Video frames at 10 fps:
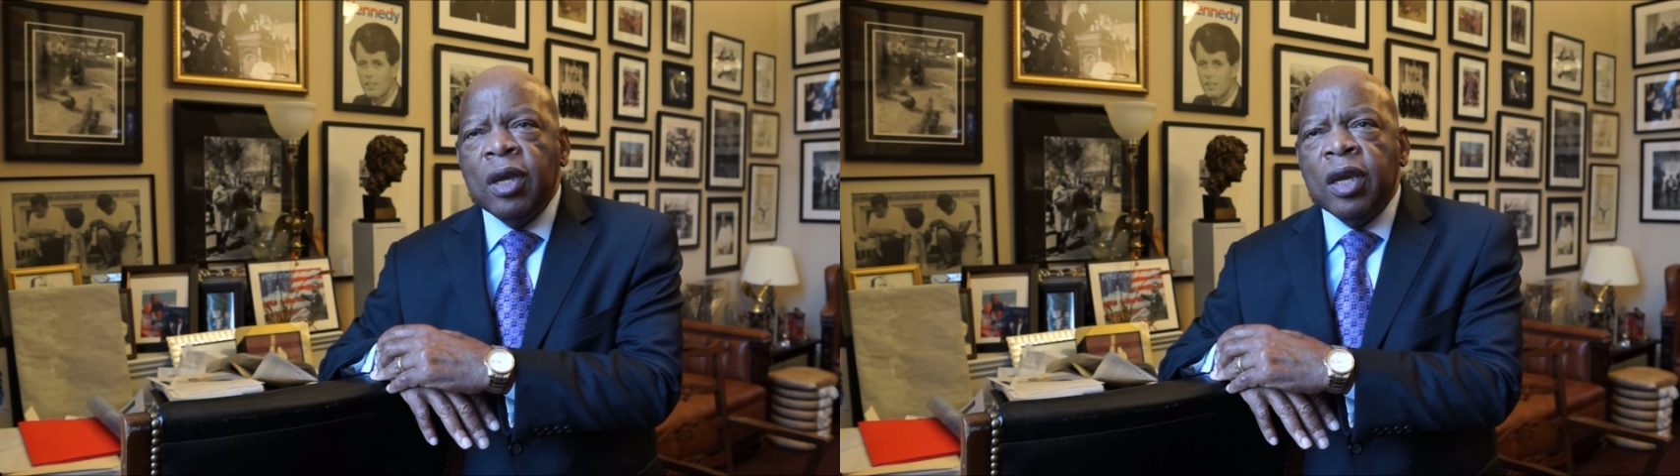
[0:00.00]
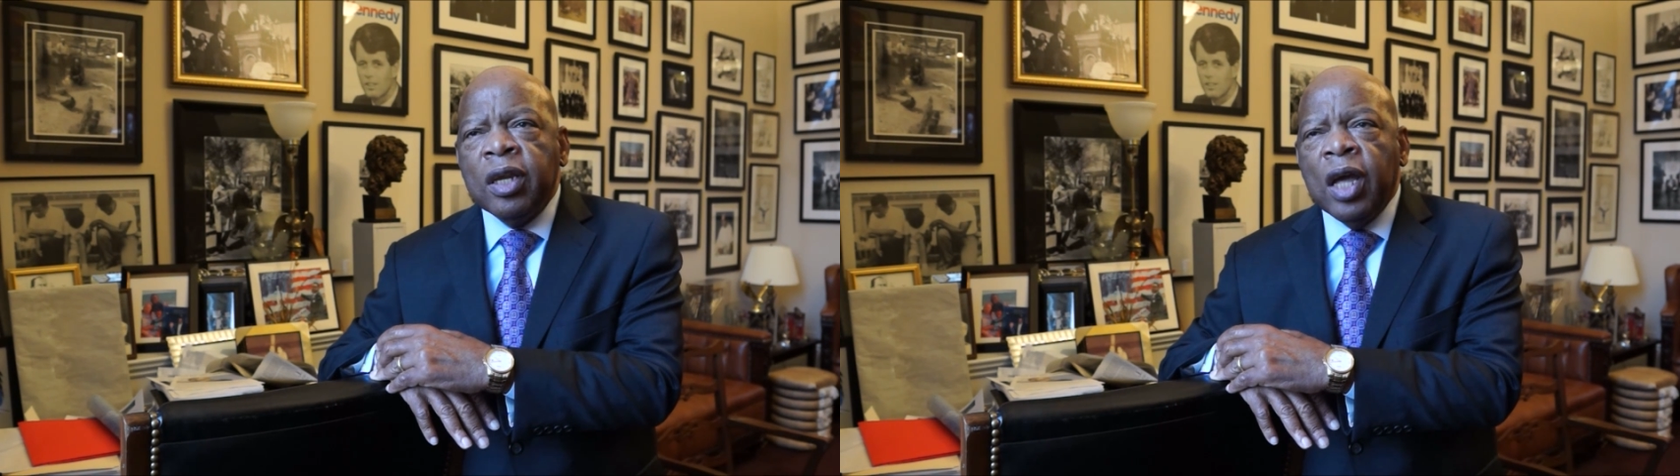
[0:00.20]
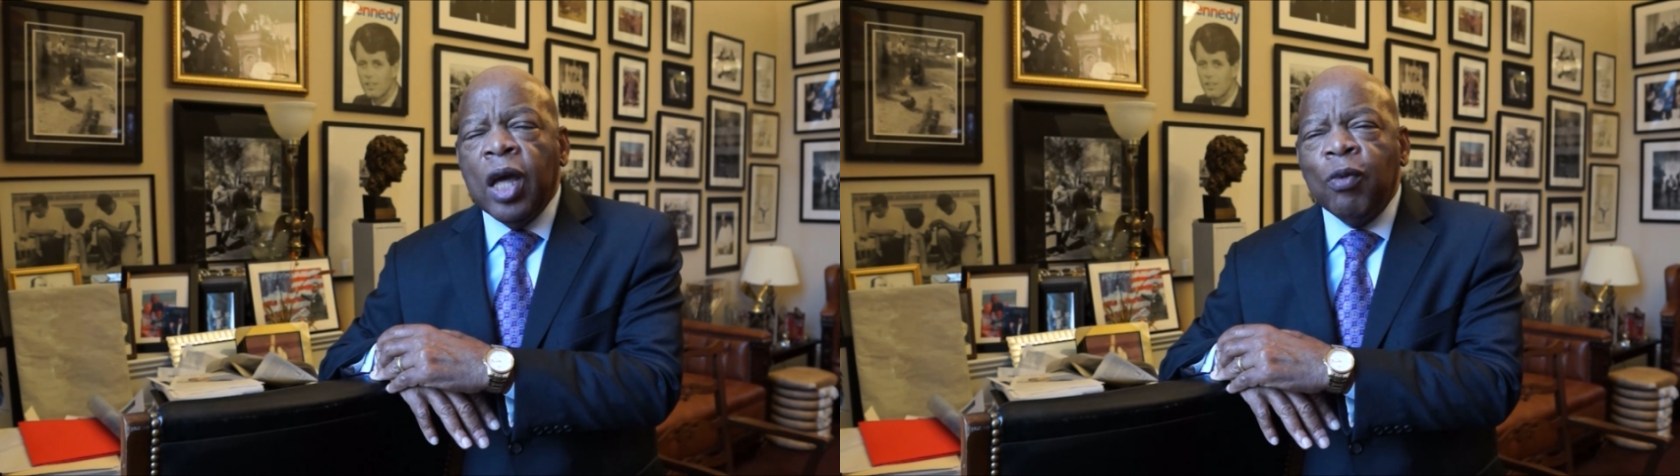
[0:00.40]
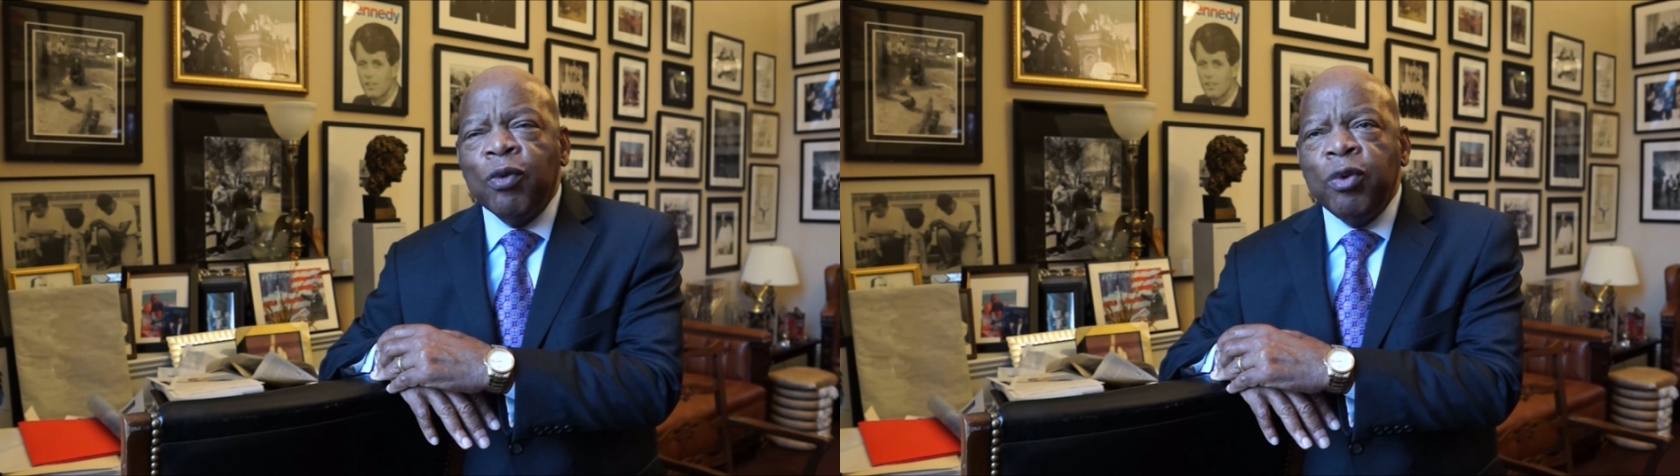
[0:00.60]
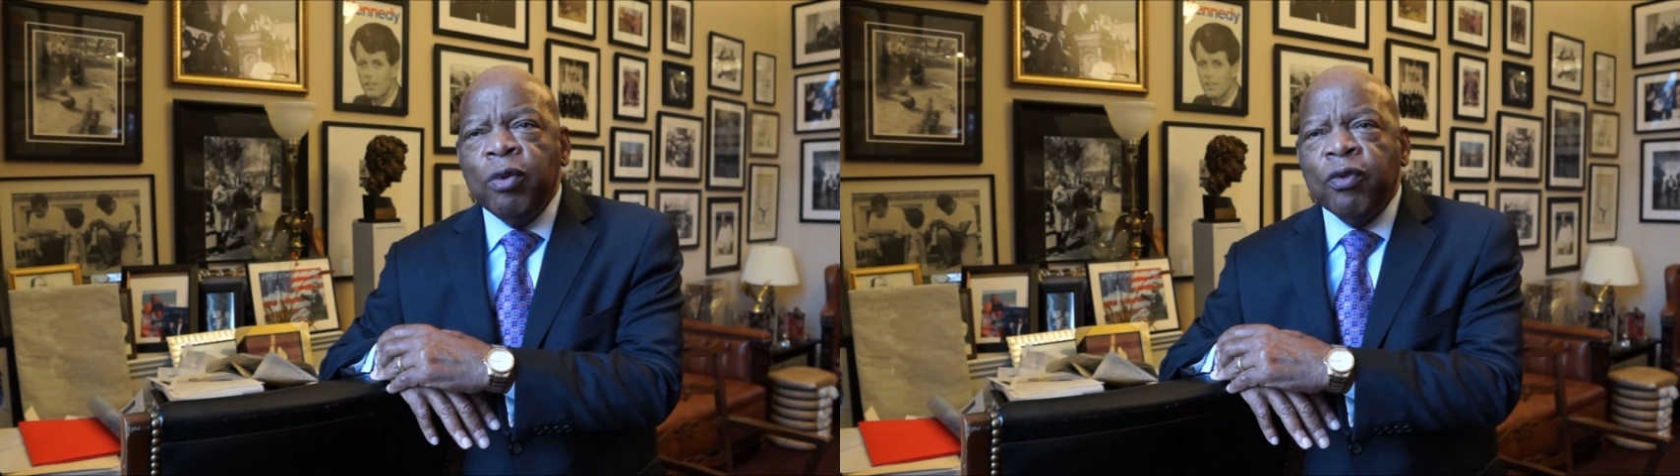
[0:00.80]
and
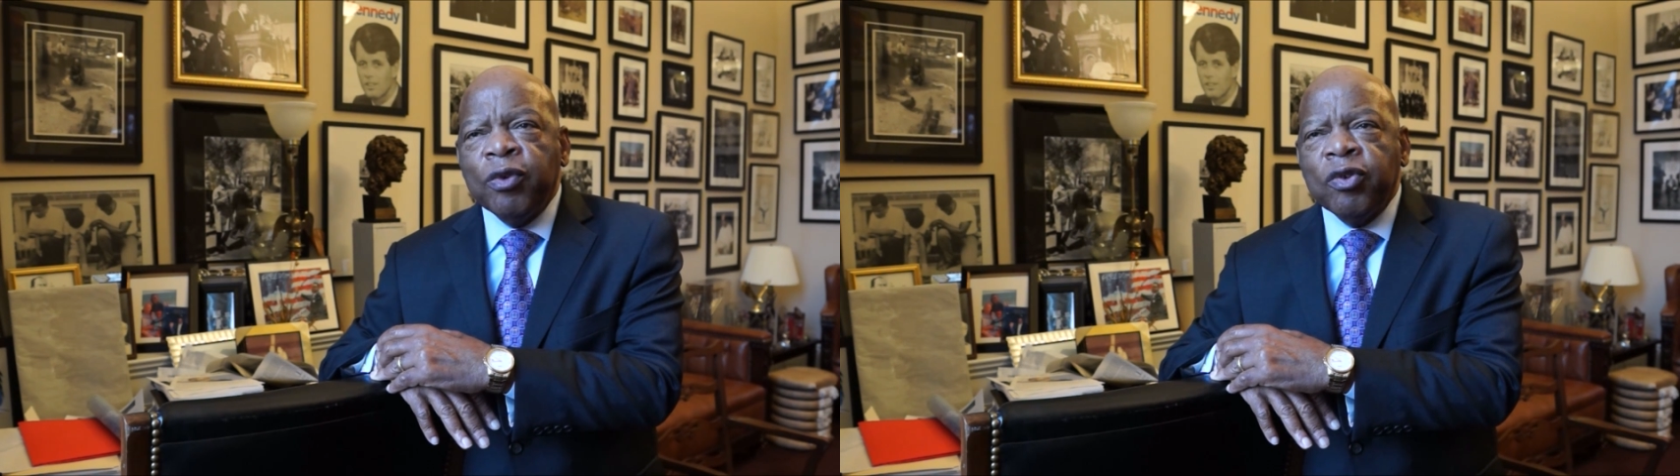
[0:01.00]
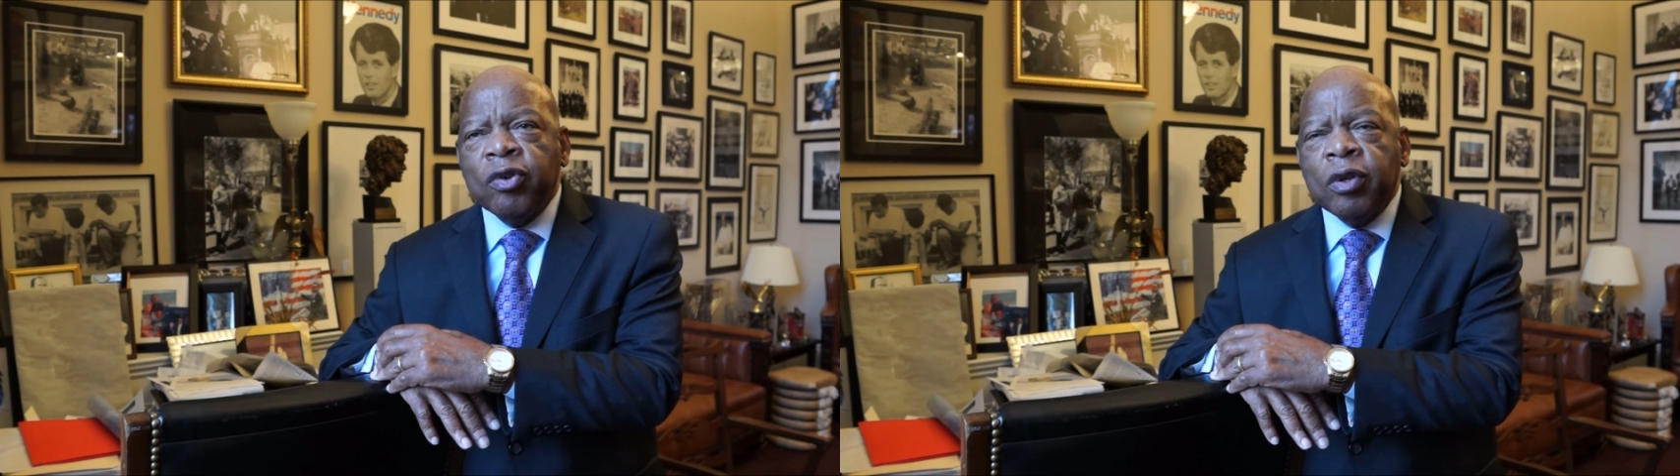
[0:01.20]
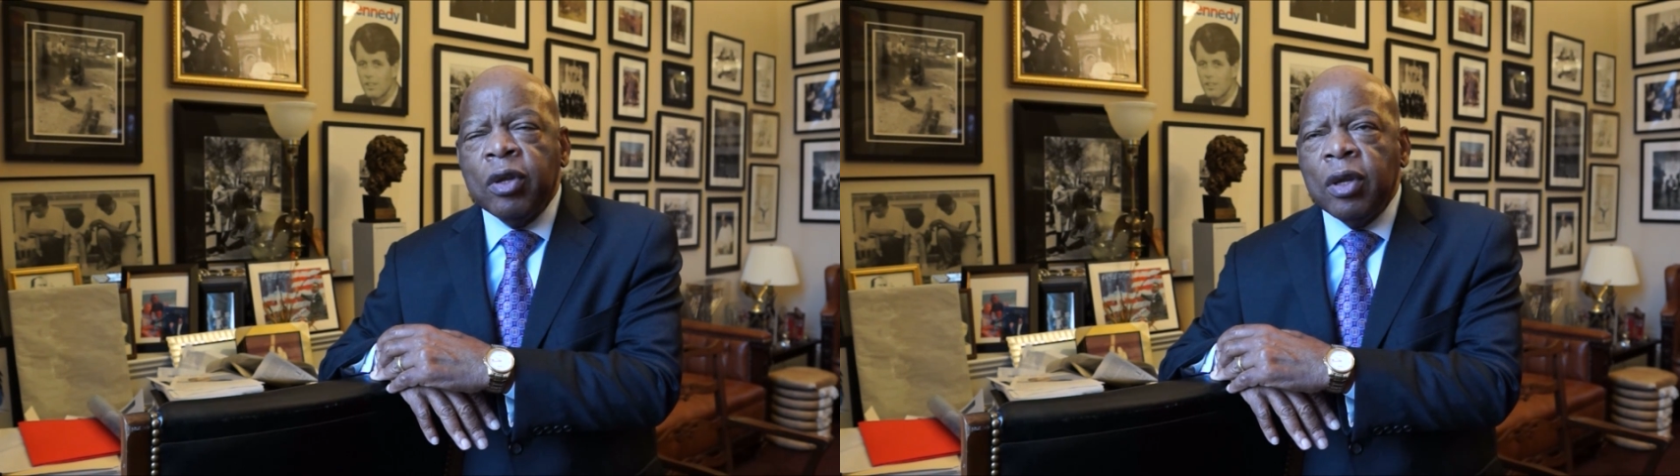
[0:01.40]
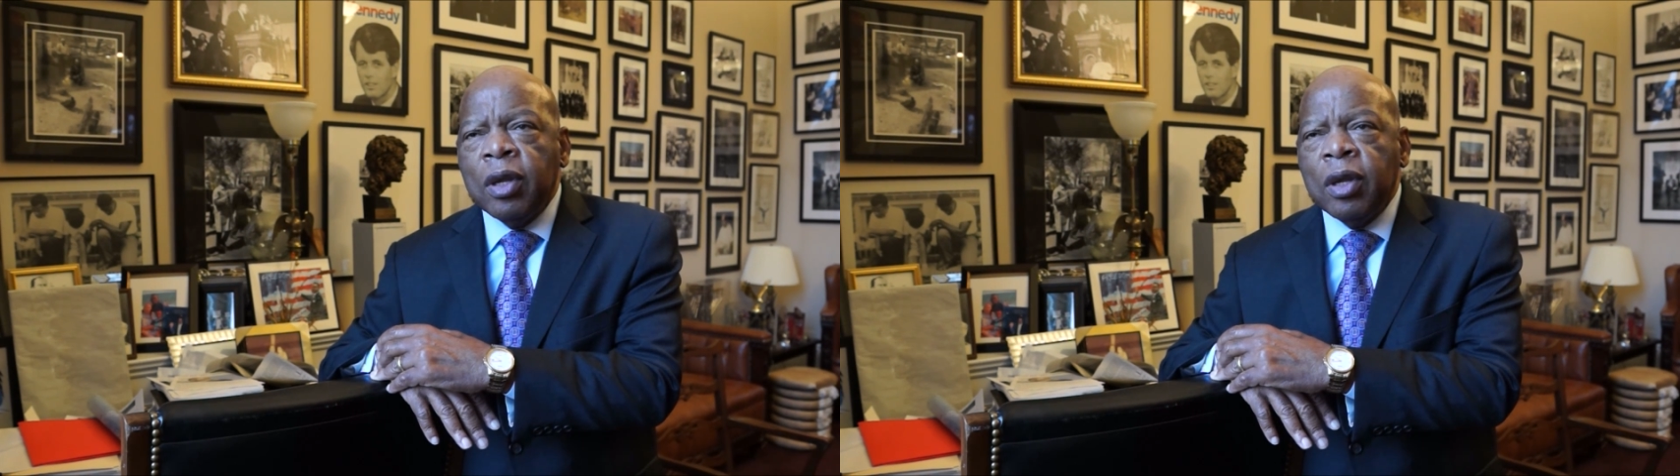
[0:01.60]
Howard University.